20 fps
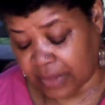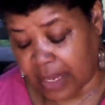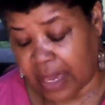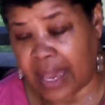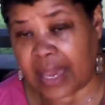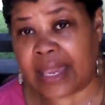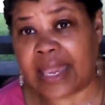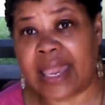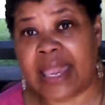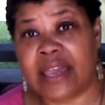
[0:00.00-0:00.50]

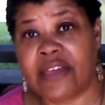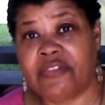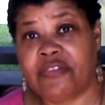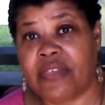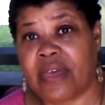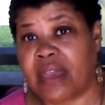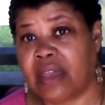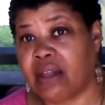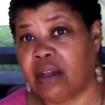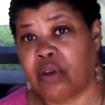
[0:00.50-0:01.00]
I can't
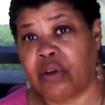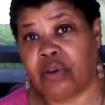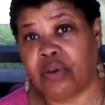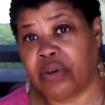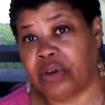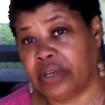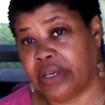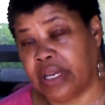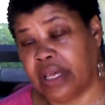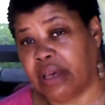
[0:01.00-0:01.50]
thank
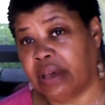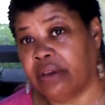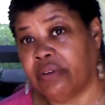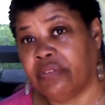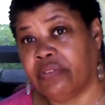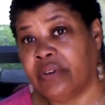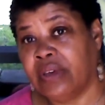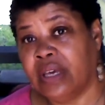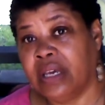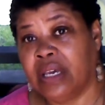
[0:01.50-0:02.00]
her
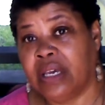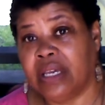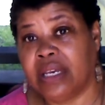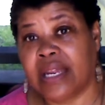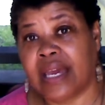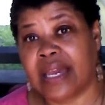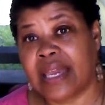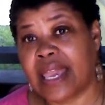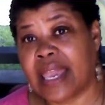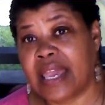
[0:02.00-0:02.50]
enough.
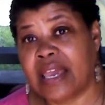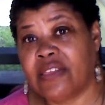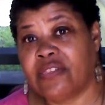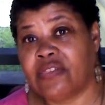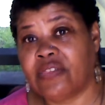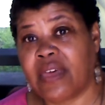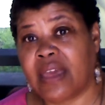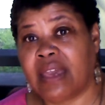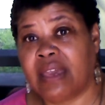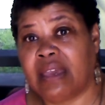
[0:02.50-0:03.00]
And I can't
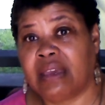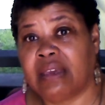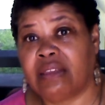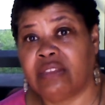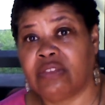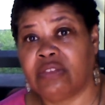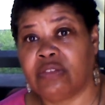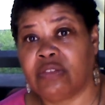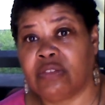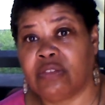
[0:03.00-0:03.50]
thank
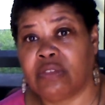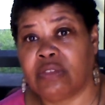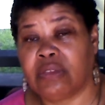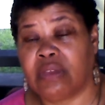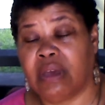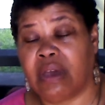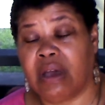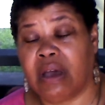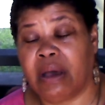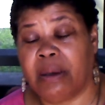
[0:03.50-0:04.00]

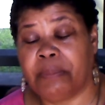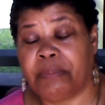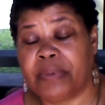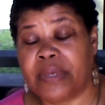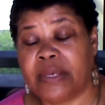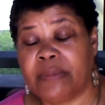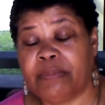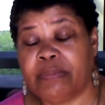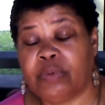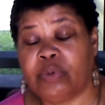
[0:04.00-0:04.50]

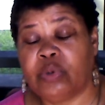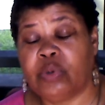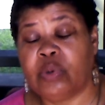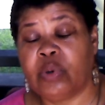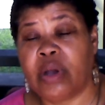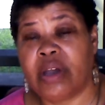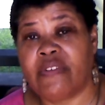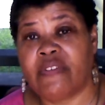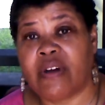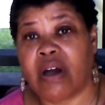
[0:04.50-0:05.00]
people
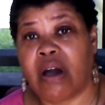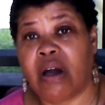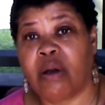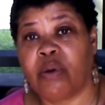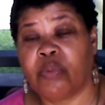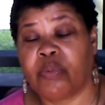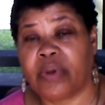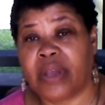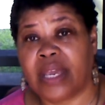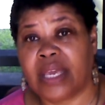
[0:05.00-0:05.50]
who have
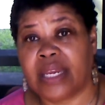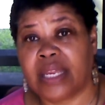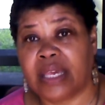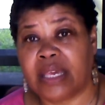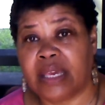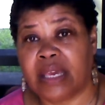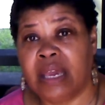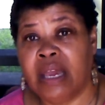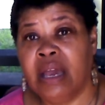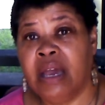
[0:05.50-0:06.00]

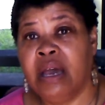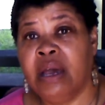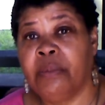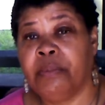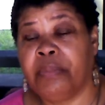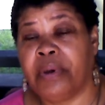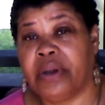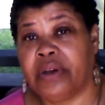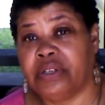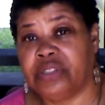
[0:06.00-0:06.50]
already
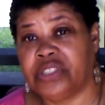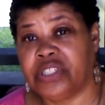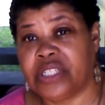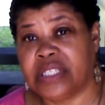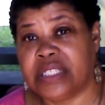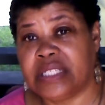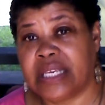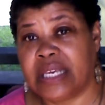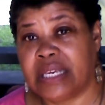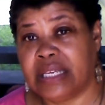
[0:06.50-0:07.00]

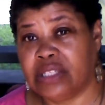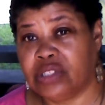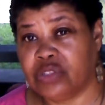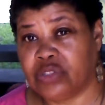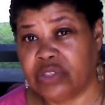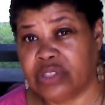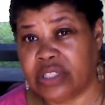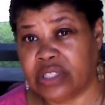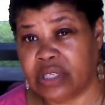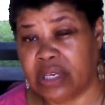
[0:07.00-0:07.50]
purchased
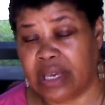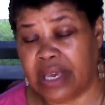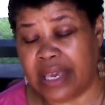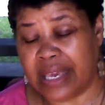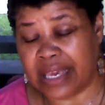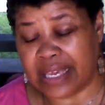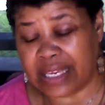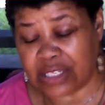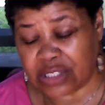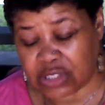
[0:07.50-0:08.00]
interest
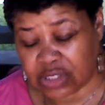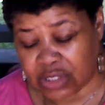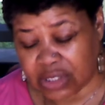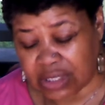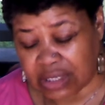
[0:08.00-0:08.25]
in